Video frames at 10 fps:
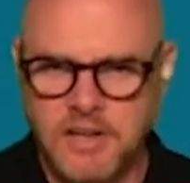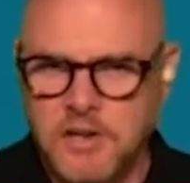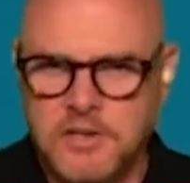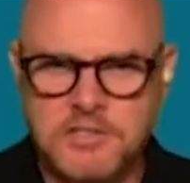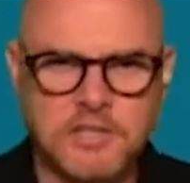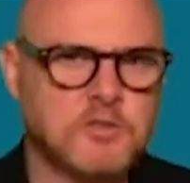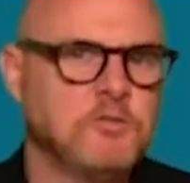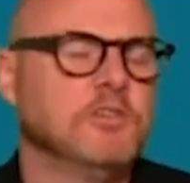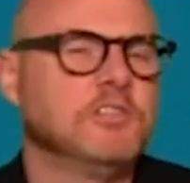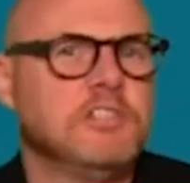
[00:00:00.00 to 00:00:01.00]
Since
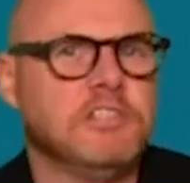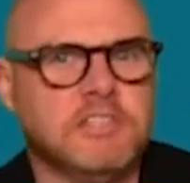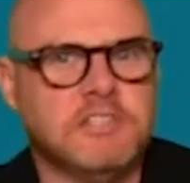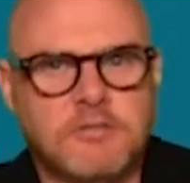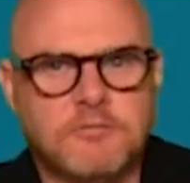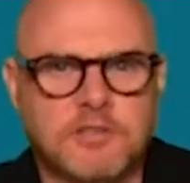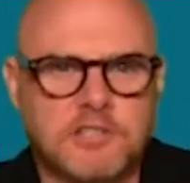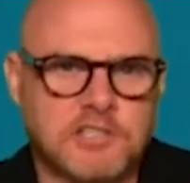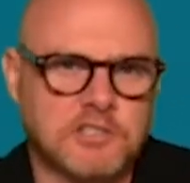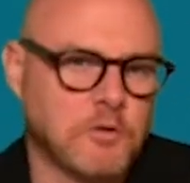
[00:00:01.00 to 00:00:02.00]
quarantine,
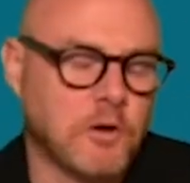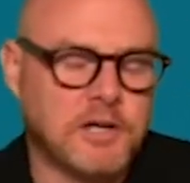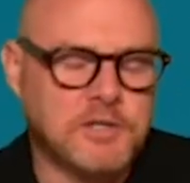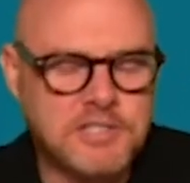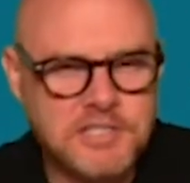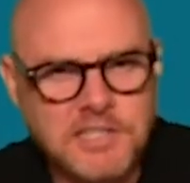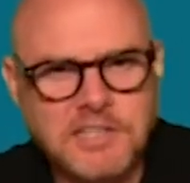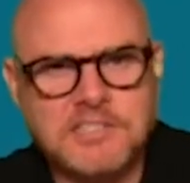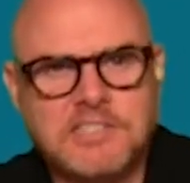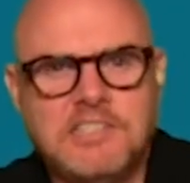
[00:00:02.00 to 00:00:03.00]
Netflix has acquired
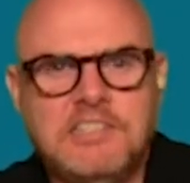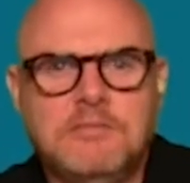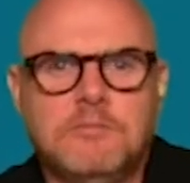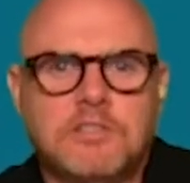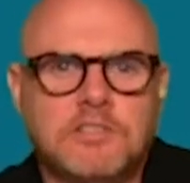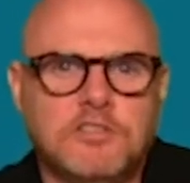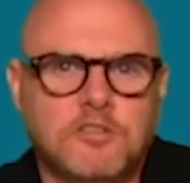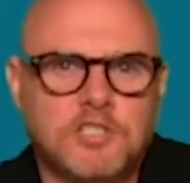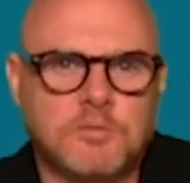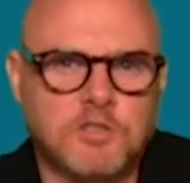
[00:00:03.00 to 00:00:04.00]
16 million
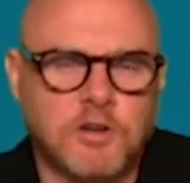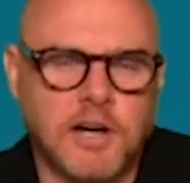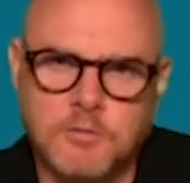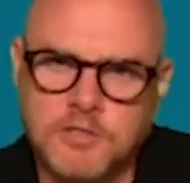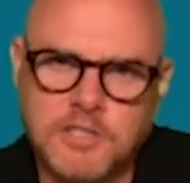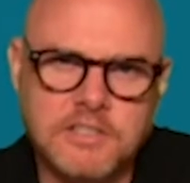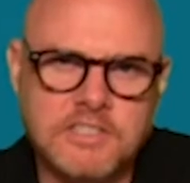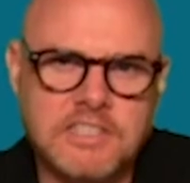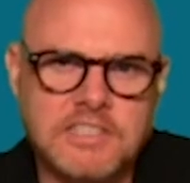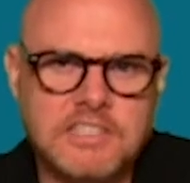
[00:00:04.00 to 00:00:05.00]
new subscribers.
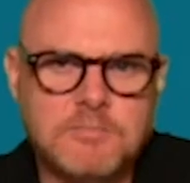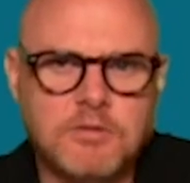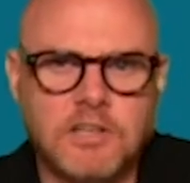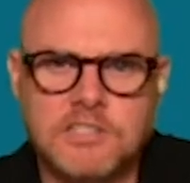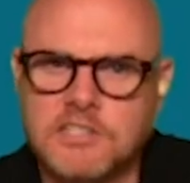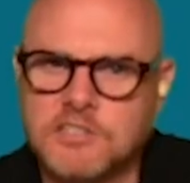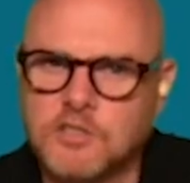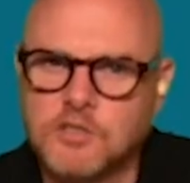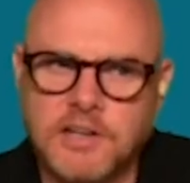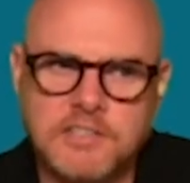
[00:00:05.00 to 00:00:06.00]
Disney Plus has
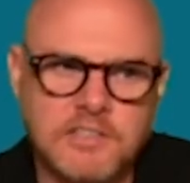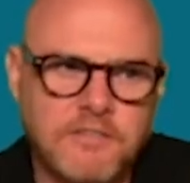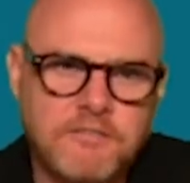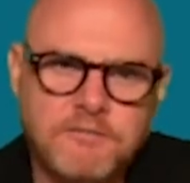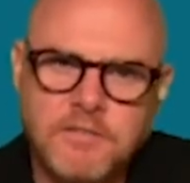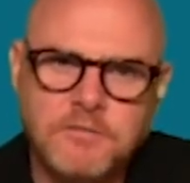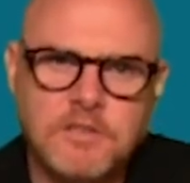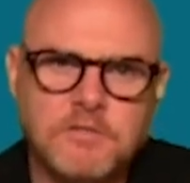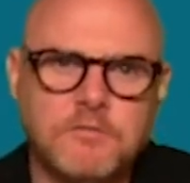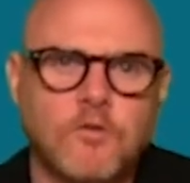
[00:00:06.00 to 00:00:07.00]
attracted
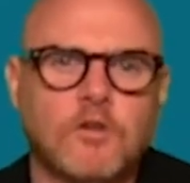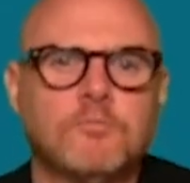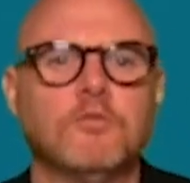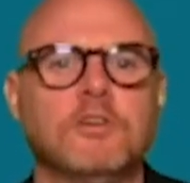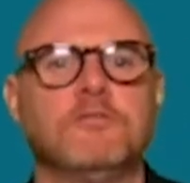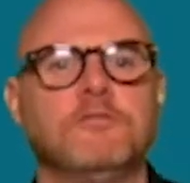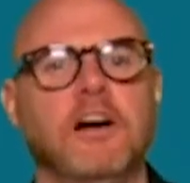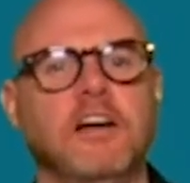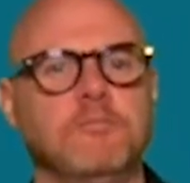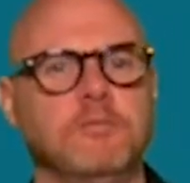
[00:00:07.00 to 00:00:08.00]

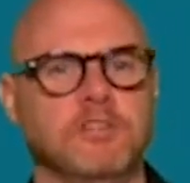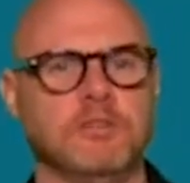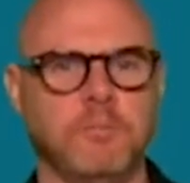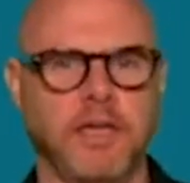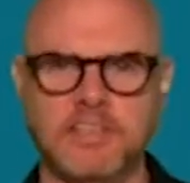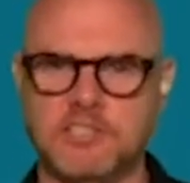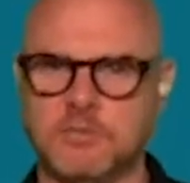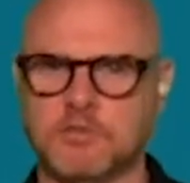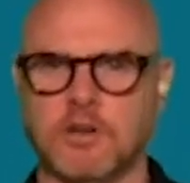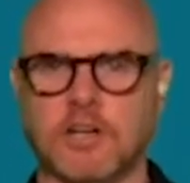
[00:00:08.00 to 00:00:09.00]
54.5 million paid
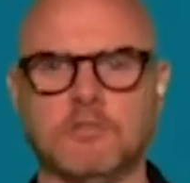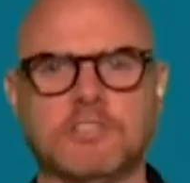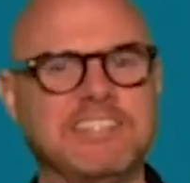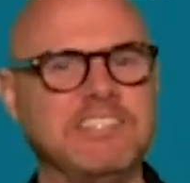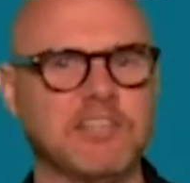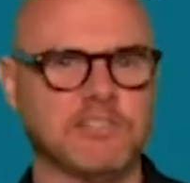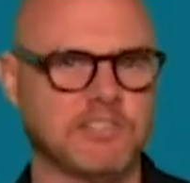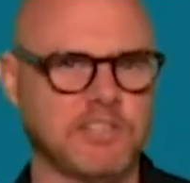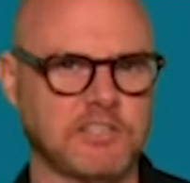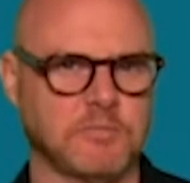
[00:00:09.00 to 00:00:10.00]
subscribers in just
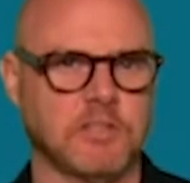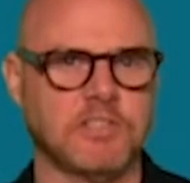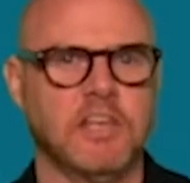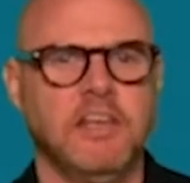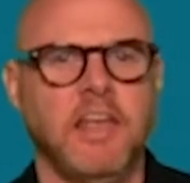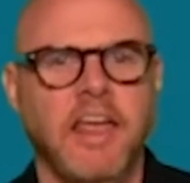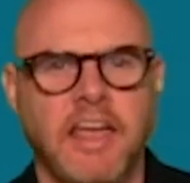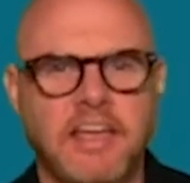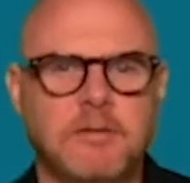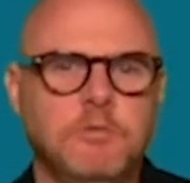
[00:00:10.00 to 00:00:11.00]
6 months,
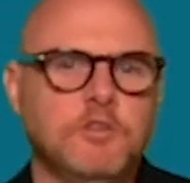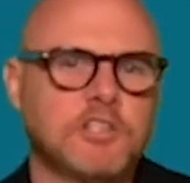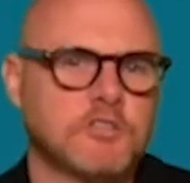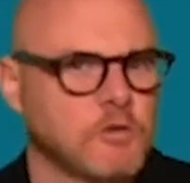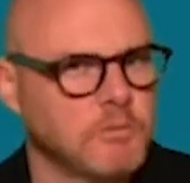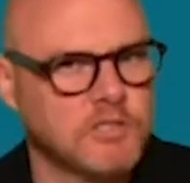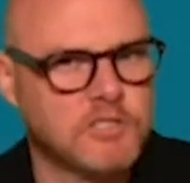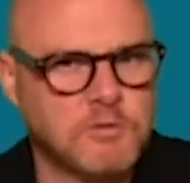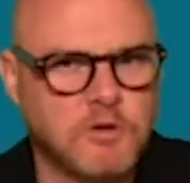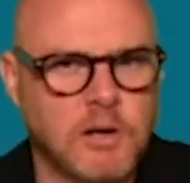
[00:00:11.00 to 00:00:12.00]
and music streaming
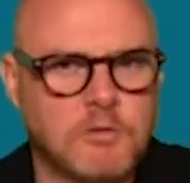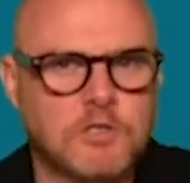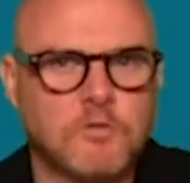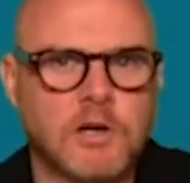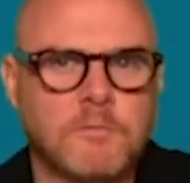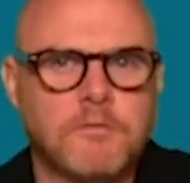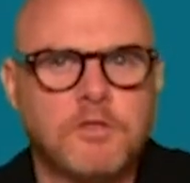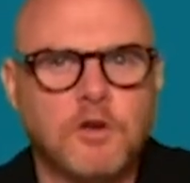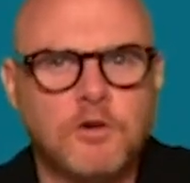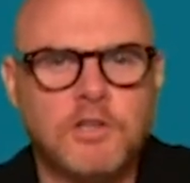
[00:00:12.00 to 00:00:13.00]
subscribers were up
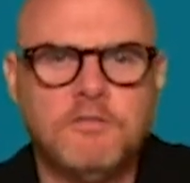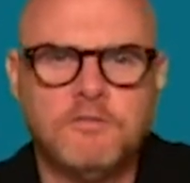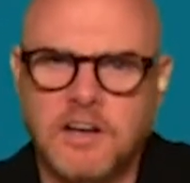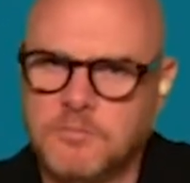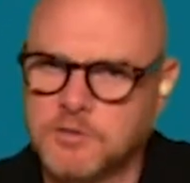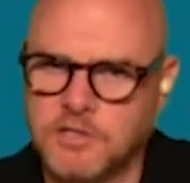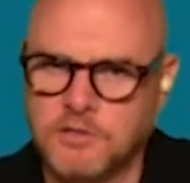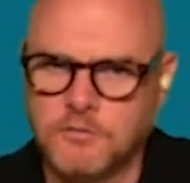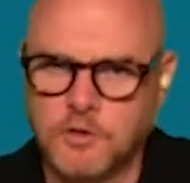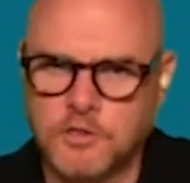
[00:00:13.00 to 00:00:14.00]
35% in
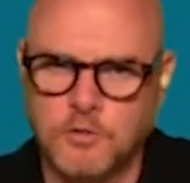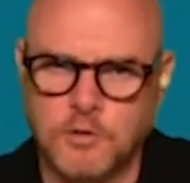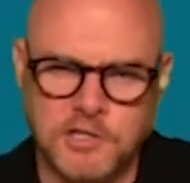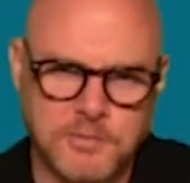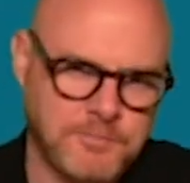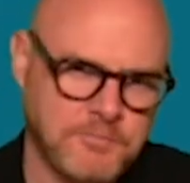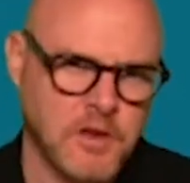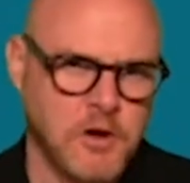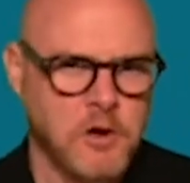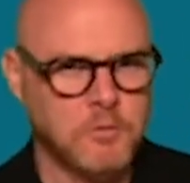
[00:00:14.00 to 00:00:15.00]
the first quarter.
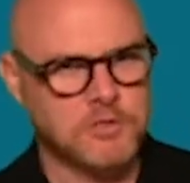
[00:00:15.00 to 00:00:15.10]
We're